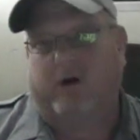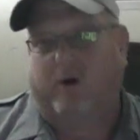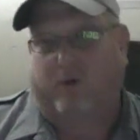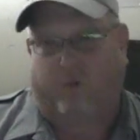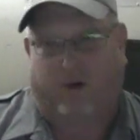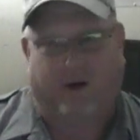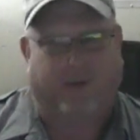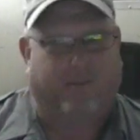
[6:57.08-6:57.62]

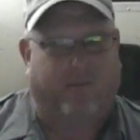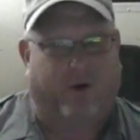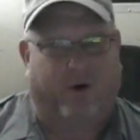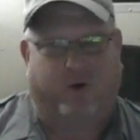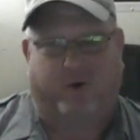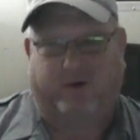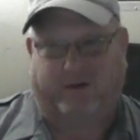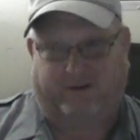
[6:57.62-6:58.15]
Round
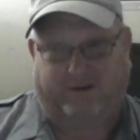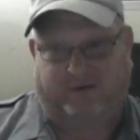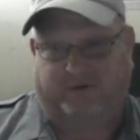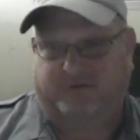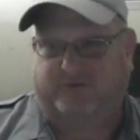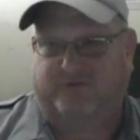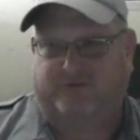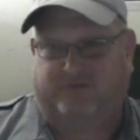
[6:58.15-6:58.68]
ball is
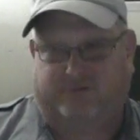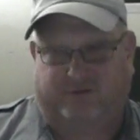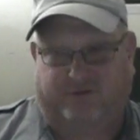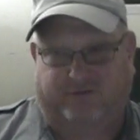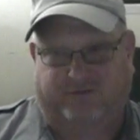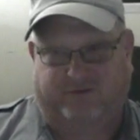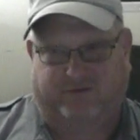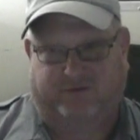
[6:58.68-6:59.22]

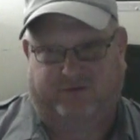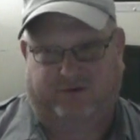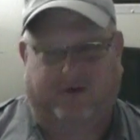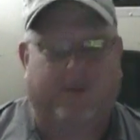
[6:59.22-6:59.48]
sufficient.